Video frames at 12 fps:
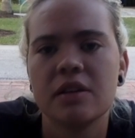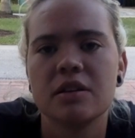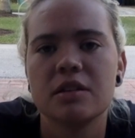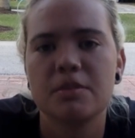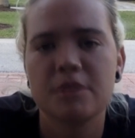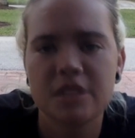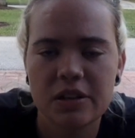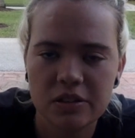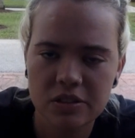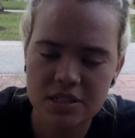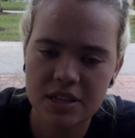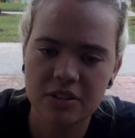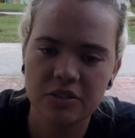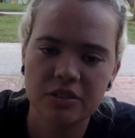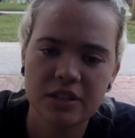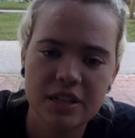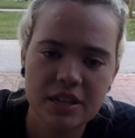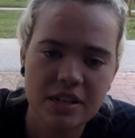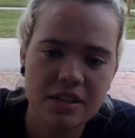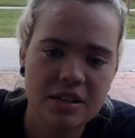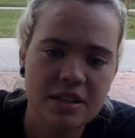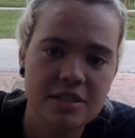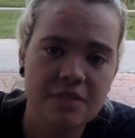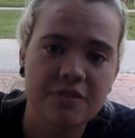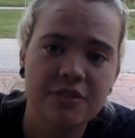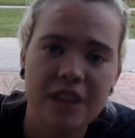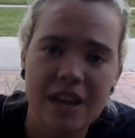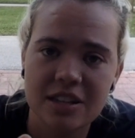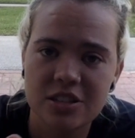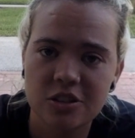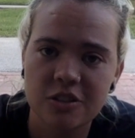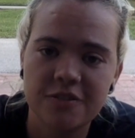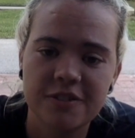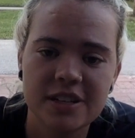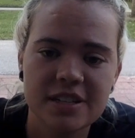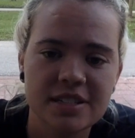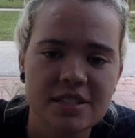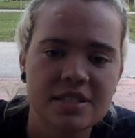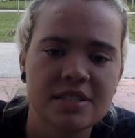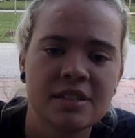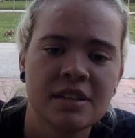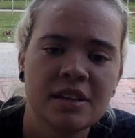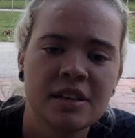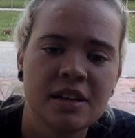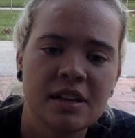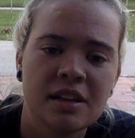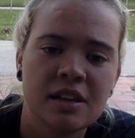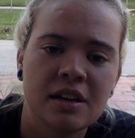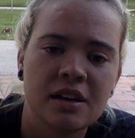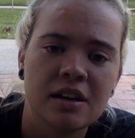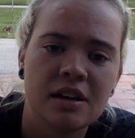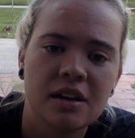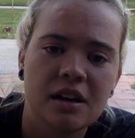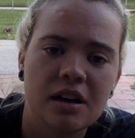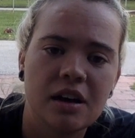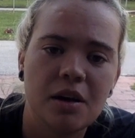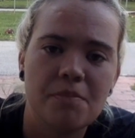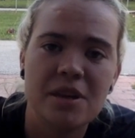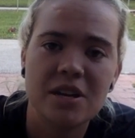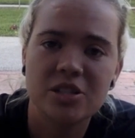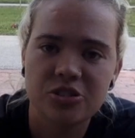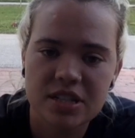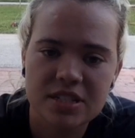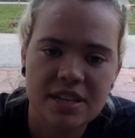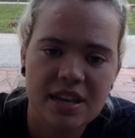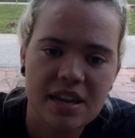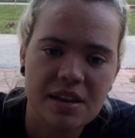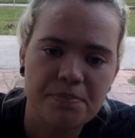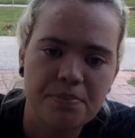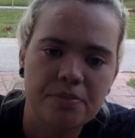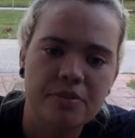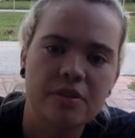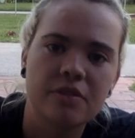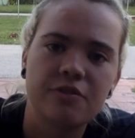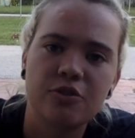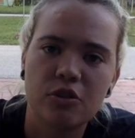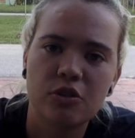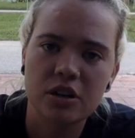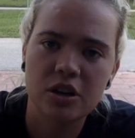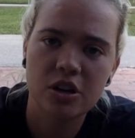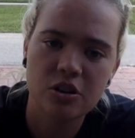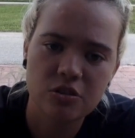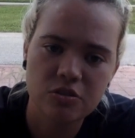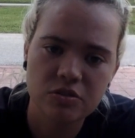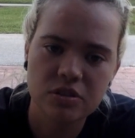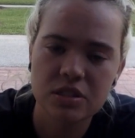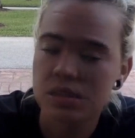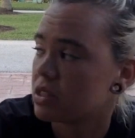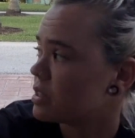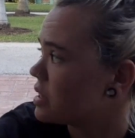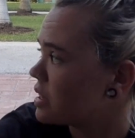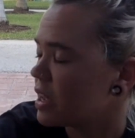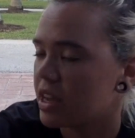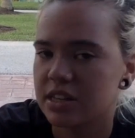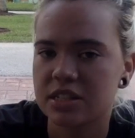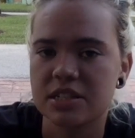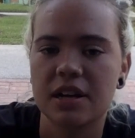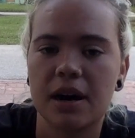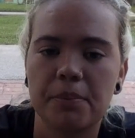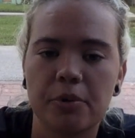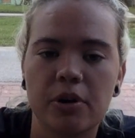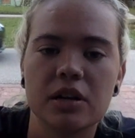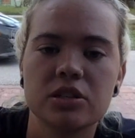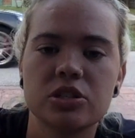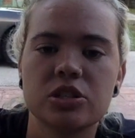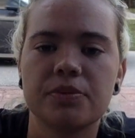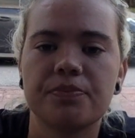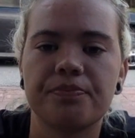The materials that you'll need is a flat surface, a measuring tape, 4 cones, and a stopwatch.